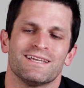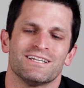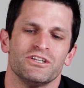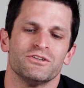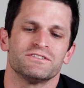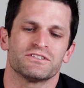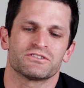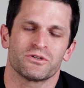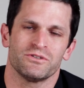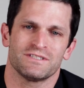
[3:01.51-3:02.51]
we can use the
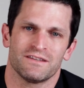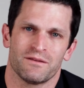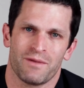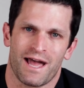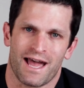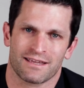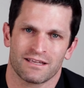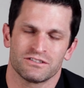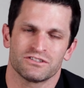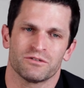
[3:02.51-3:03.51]
screws in the back
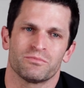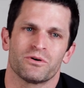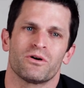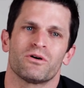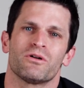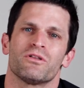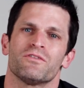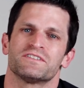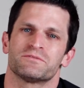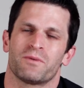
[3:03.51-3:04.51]
to pull
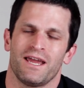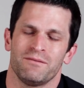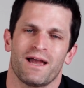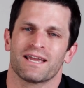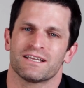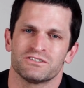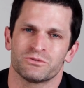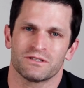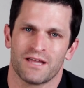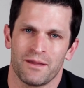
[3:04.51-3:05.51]
the spine back
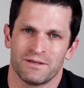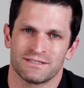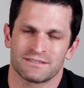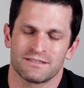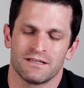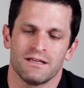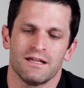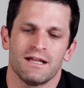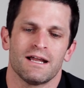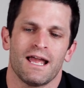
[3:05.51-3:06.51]
into alignment.
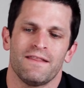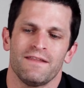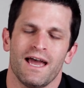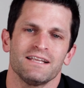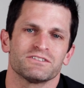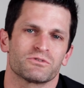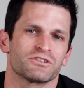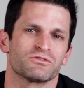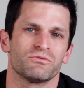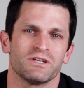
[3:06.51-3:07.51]
And that has
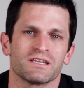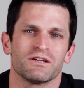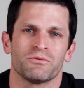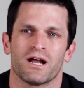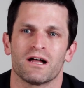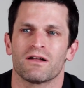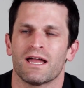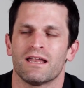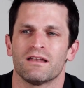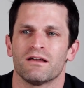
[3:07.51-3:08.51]
worked really well,
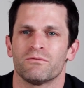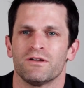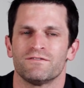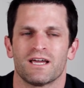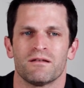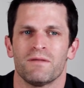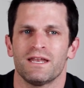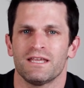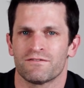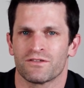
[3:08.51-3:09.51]
and we've done
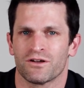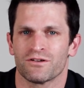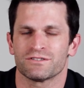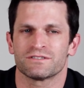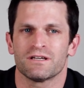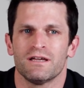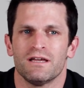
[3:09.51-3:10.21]
many of those